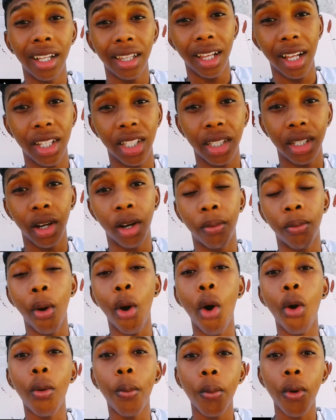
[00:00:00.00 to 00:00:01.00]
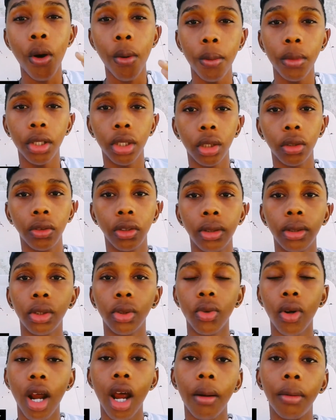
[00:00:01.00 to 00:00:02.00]
That's the whole purpose of
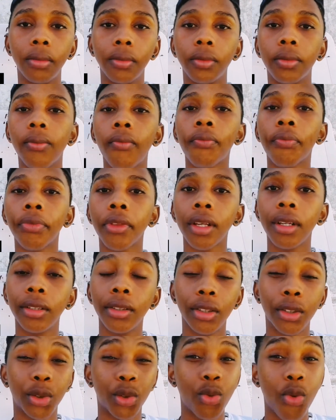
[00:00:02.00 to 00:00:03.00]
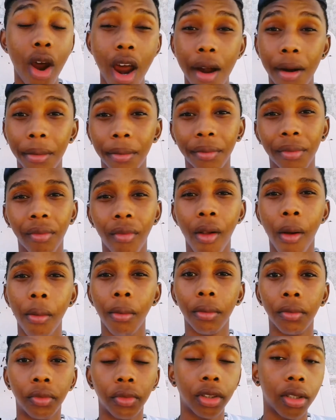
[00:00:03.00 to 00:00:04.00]
subscribe.
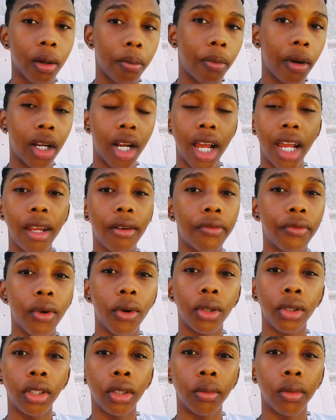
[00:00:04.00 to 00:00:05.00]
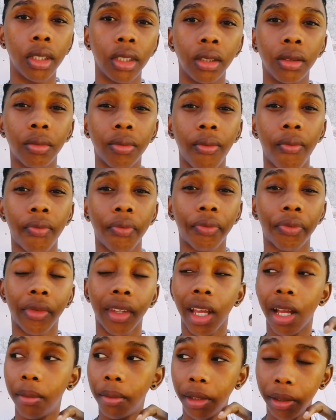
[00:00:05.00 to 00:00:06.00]
But I ain't forcing, man.
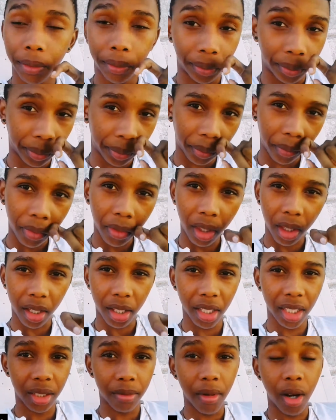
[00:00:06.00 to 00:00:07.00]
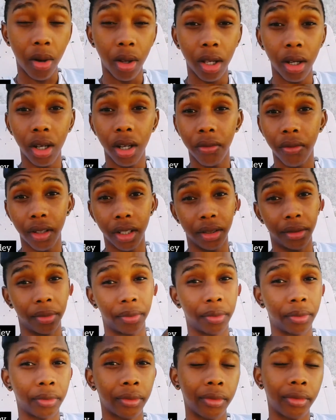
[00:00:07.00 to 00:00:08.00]
I mean, it's about love and
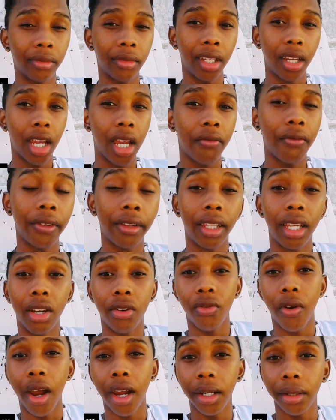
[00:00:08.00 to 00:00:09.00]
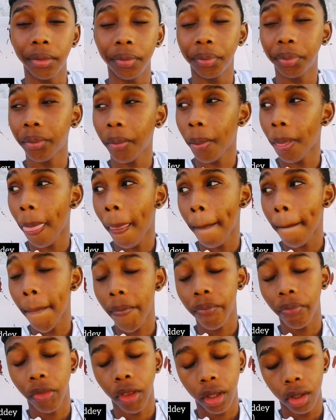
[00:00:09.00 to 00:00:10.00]
everything, right?
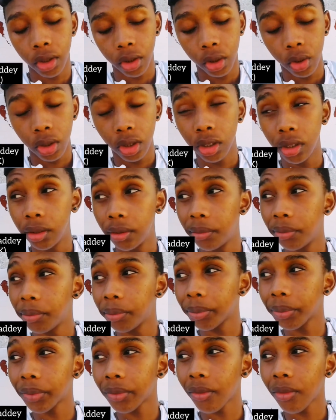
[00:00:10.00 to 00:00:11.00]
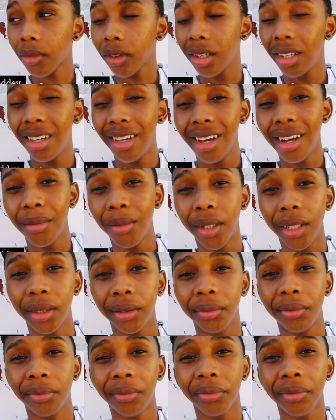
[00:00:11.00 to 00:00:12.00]
So, yeah, man.
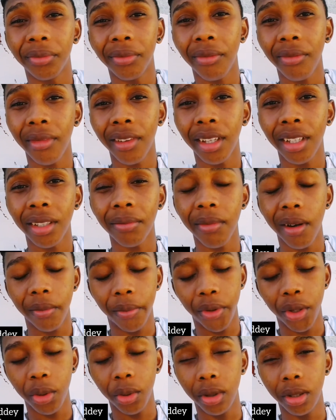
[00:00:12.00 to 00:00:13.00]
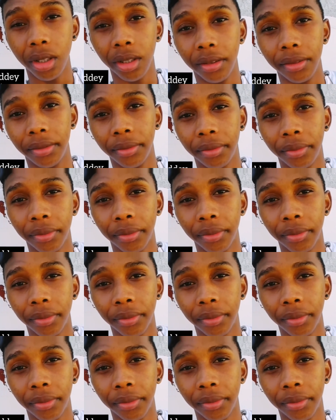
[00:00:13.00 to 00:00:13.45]
It's about pure love.